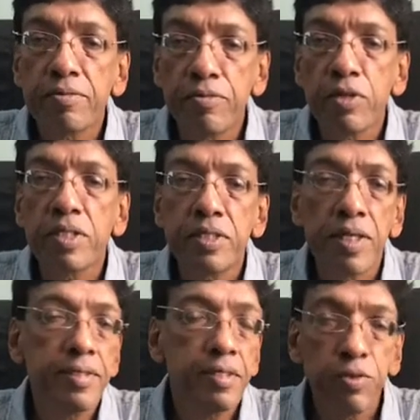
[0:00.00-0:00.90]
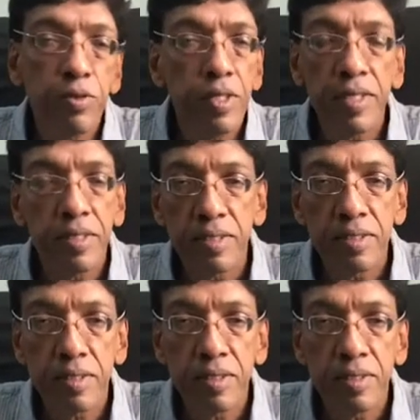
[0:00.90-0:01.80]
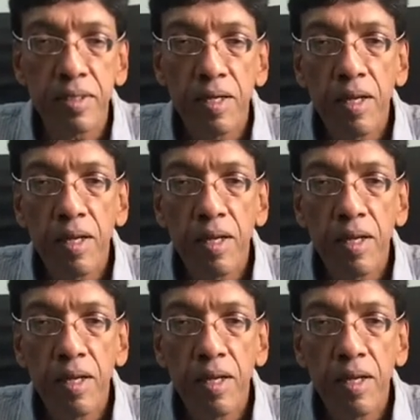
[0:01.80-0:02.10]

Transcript: foreign judges who will take decisions.